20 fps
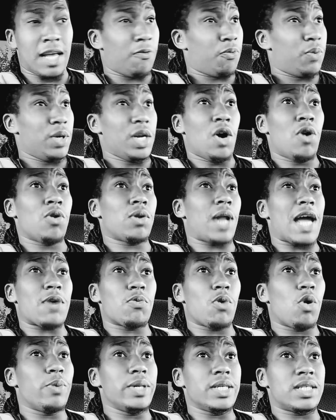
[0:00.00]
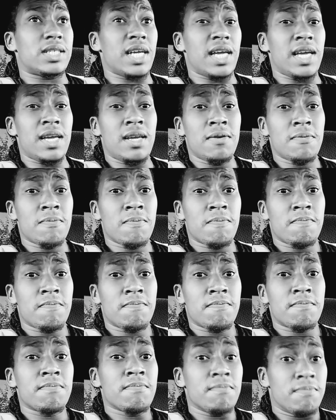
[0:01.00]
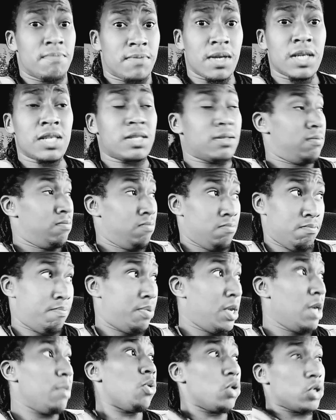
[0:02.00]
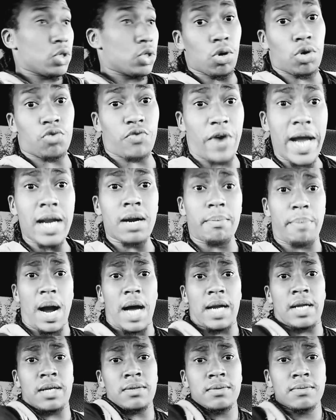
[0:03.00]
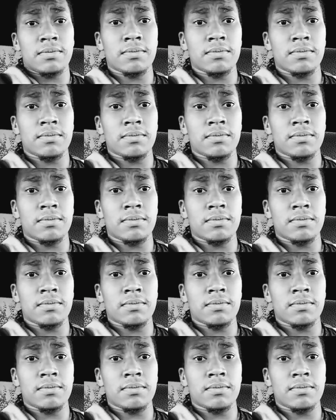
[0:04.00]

If we don't like what we see, people is going to rant about it.